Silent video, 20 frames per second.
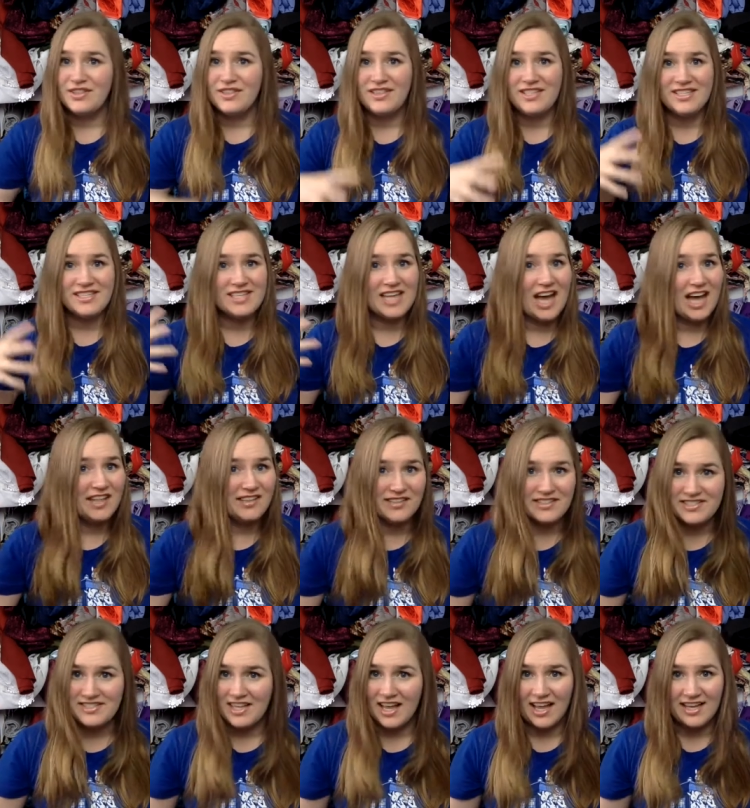this other
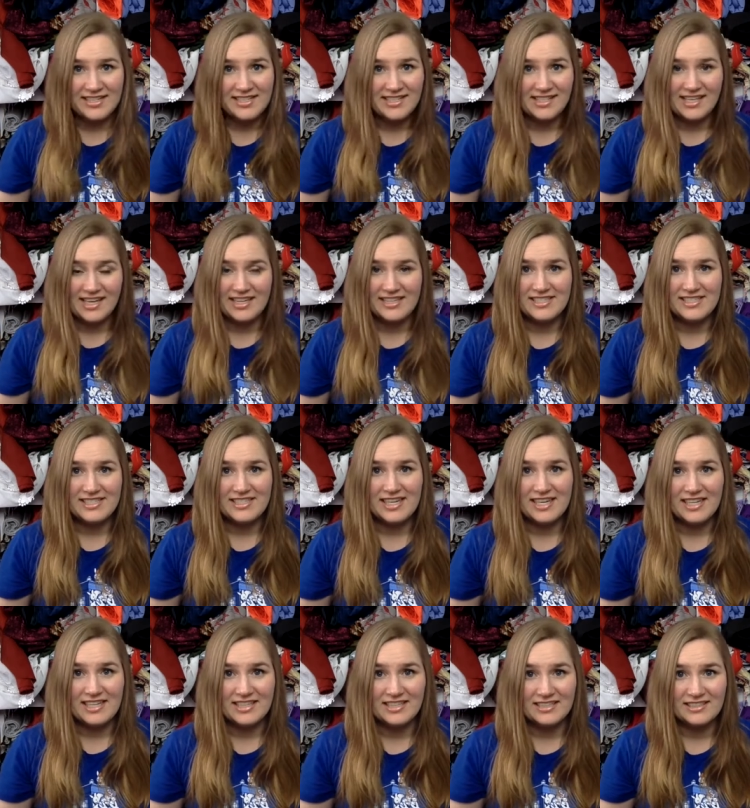side to the
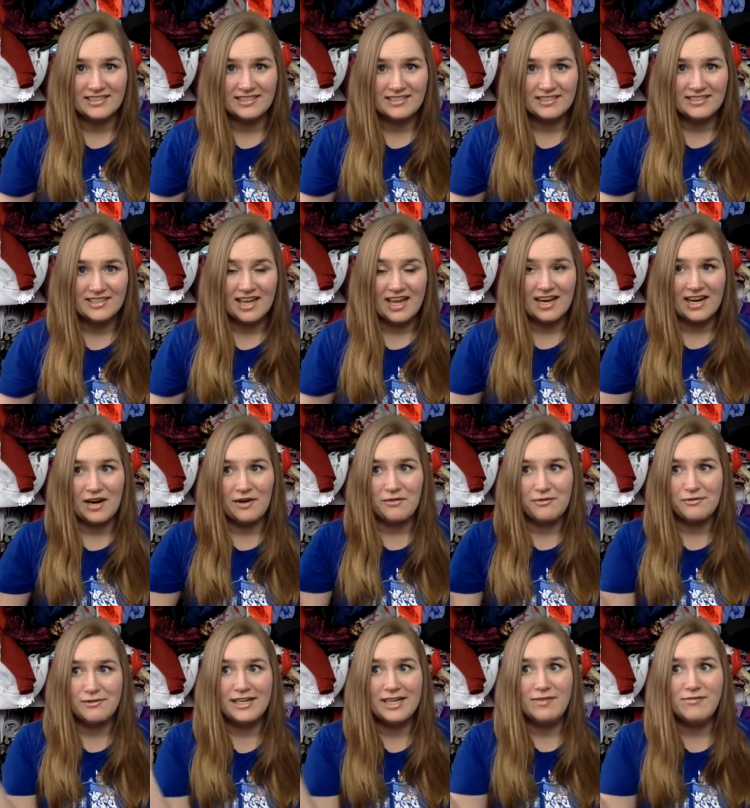Undertaker. And I
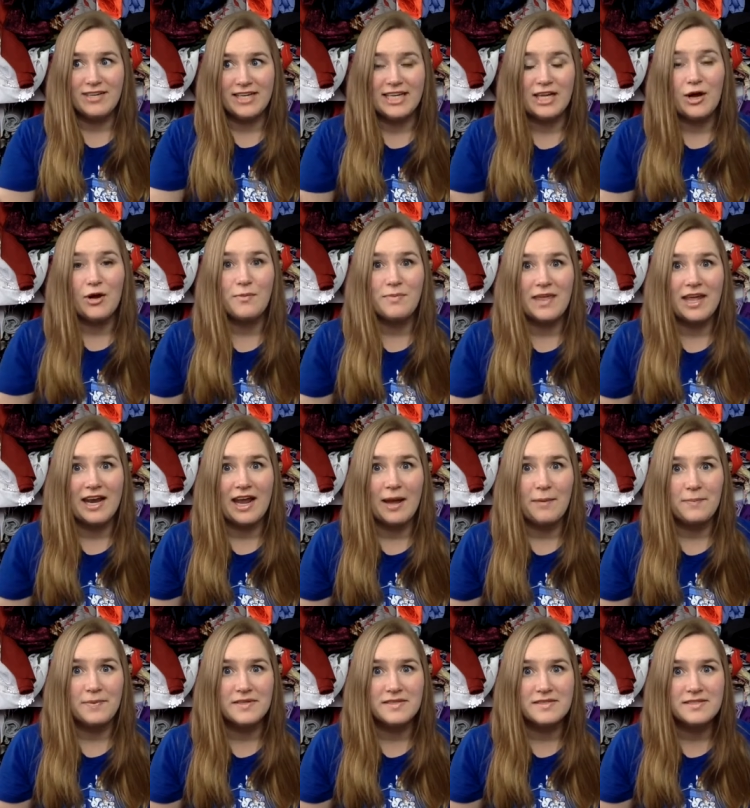really, really hope that
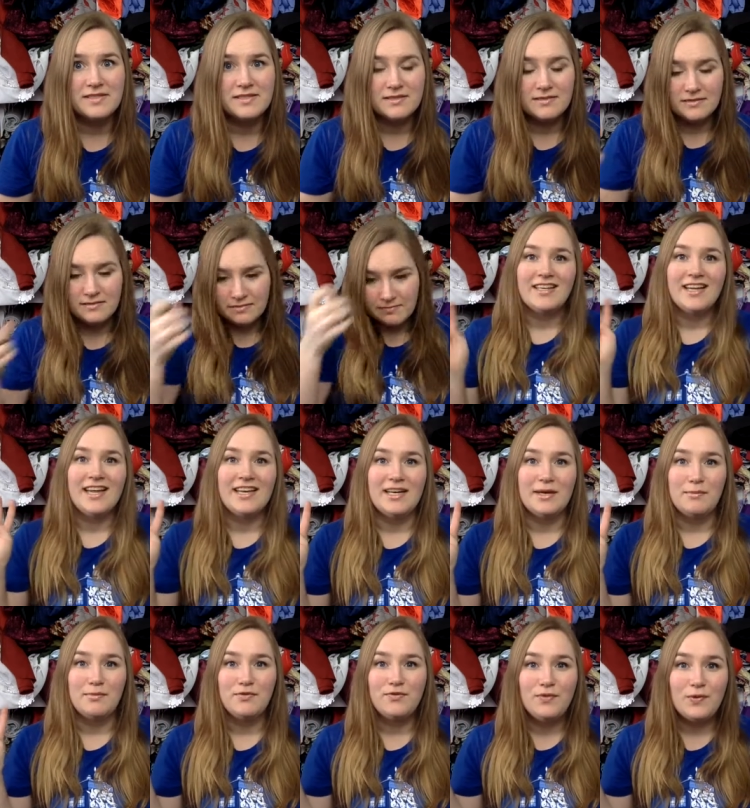happens. And
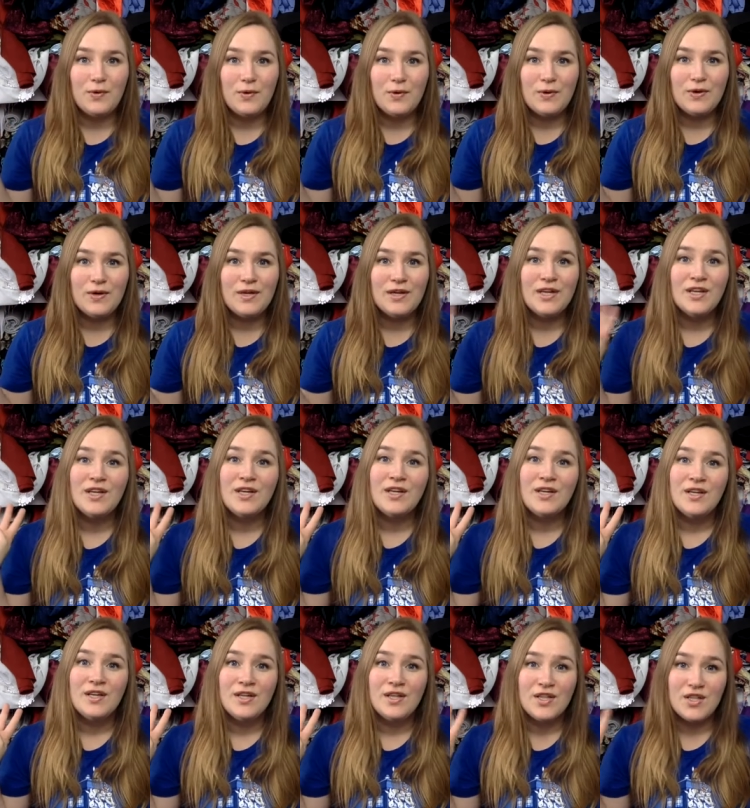number four,
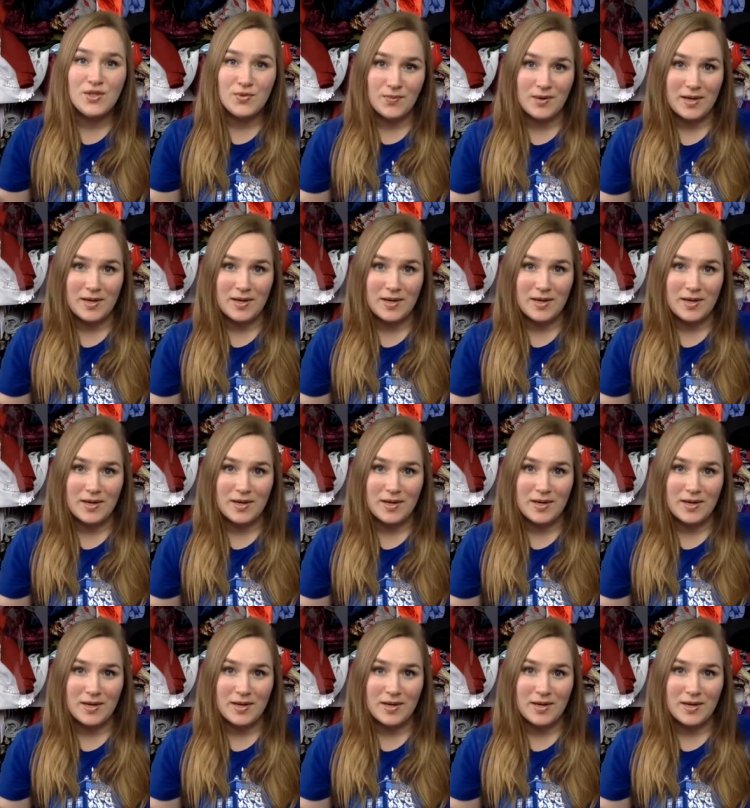the